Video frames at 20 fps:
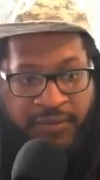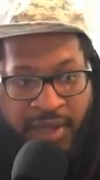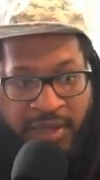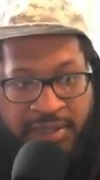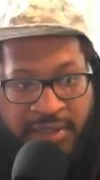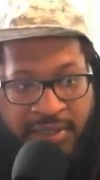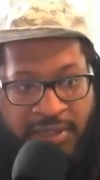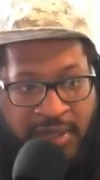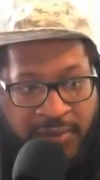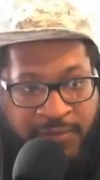
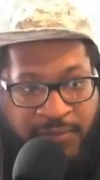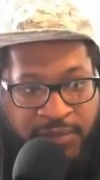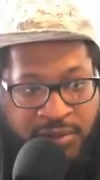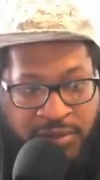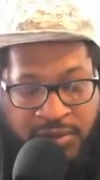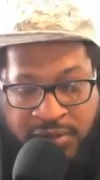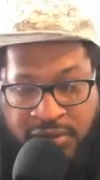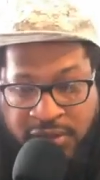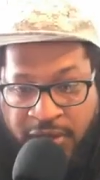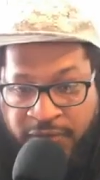Find a name for
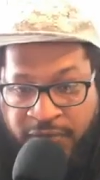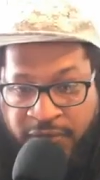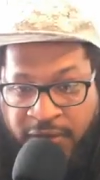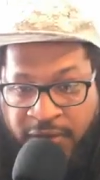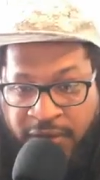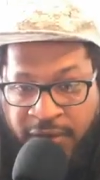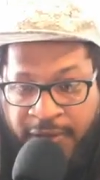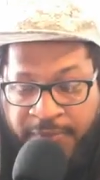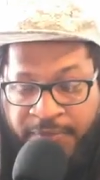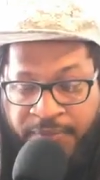yourself.
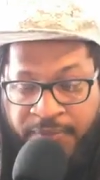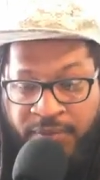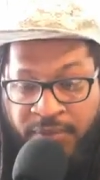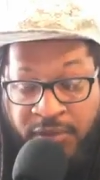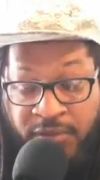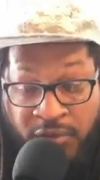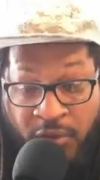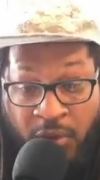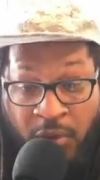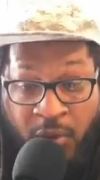All right.
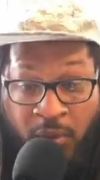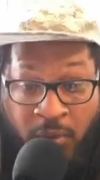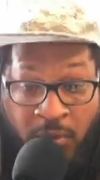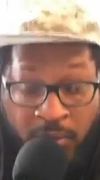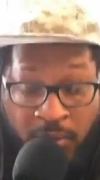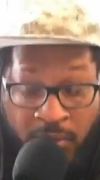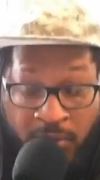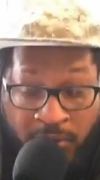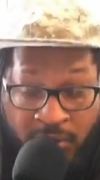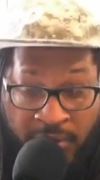So